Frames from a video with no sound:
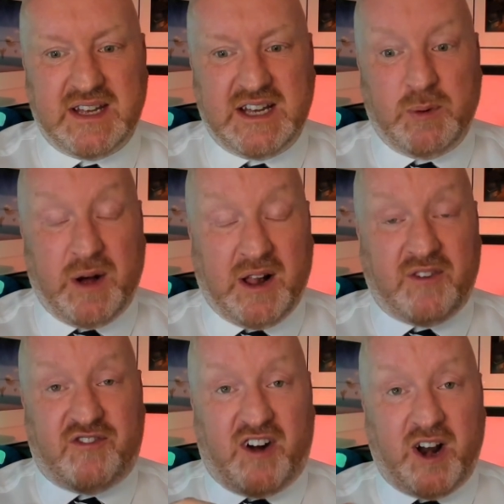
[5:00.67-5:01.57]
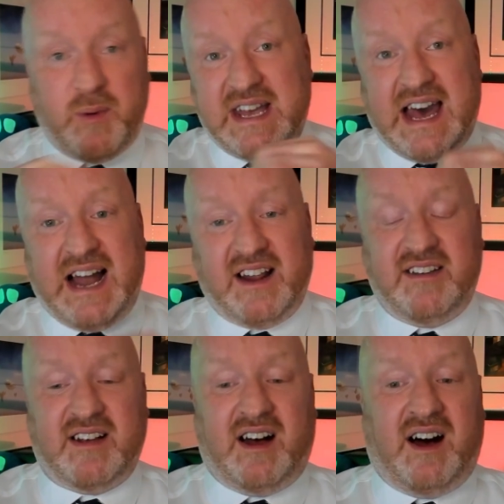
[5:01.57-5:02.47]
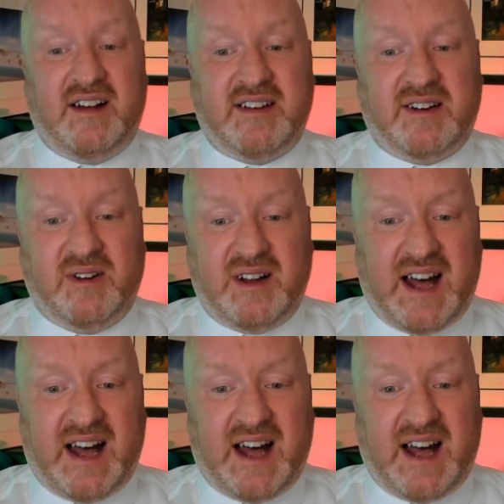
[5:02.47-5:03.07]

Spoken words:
Well, following Alan's article,